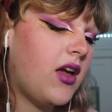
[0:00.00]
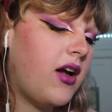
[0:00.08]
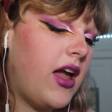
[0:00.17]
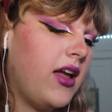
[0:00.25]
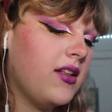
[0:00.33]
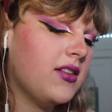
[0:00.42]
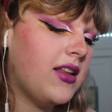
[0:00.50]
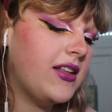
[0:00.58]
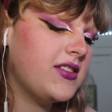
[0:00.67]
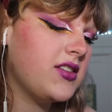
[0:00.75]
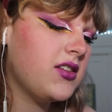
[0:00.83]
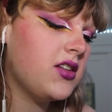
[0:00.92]
okay,
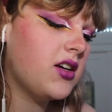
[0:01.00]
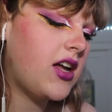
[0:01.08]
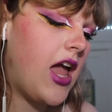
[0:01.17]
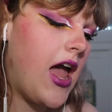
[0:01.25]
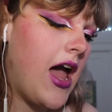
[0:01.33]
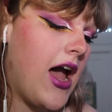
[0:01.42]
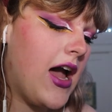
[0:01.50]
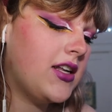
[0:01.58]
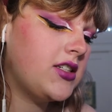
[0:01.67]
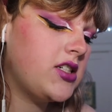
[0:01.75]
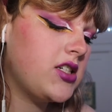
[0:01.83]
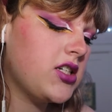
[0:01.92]
let's look
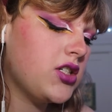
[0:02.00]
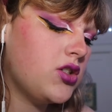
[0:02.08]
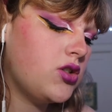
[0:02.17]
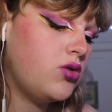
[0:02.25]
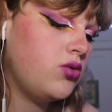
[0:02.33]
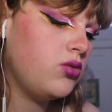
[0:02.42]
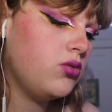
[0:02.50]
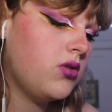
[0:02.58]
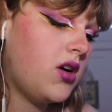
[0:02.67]
at. Ooh.